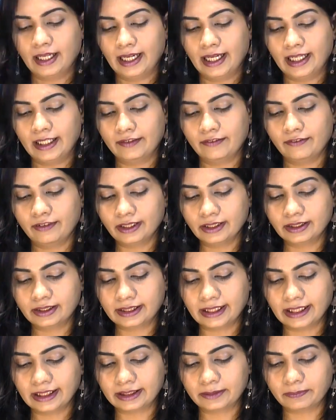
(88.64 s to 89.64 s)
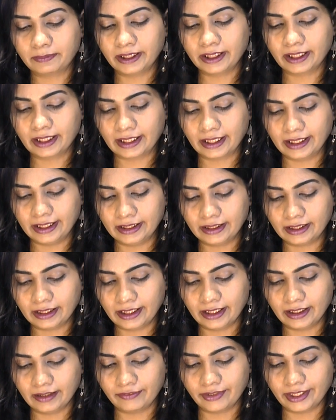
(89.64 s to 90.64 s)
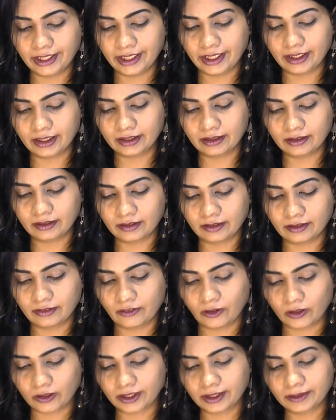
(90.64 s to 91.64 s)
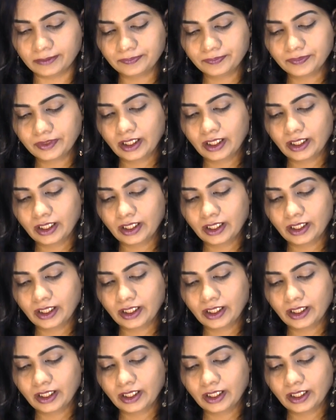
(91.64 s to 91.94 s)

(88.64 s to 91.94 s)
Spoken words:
And once that's been cleaned in vinegar water,